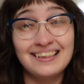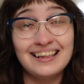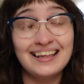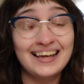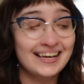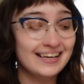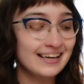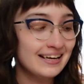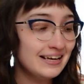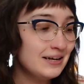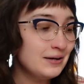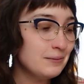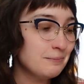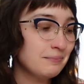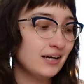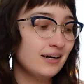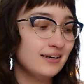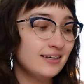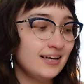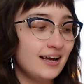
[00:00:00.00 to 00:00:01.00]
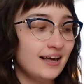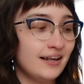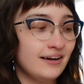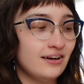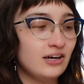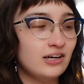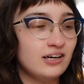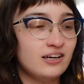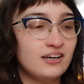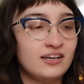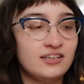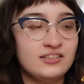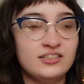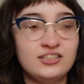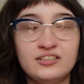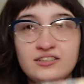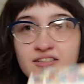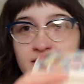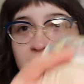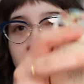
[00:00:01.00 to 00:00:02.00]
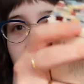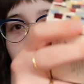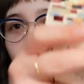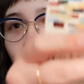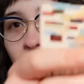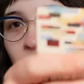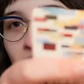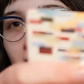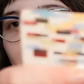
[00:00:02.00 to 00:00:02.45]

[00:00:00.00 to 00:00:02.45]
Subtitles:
Like, again, do you see all